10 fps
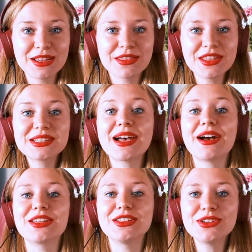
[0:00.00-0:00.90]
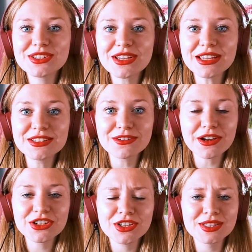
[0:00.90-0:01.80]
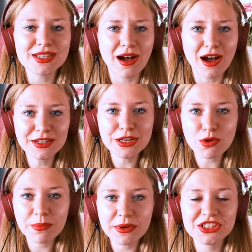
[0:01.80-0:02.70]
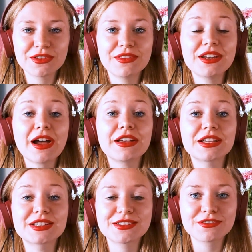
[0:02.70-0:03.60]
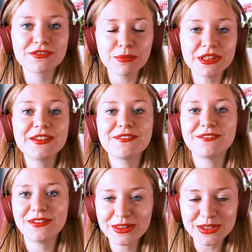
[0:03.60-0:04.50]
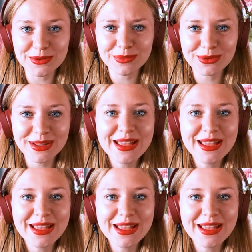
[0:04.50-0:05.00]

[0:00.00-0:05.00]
These are user interactions on your webpage that are extremely valuable.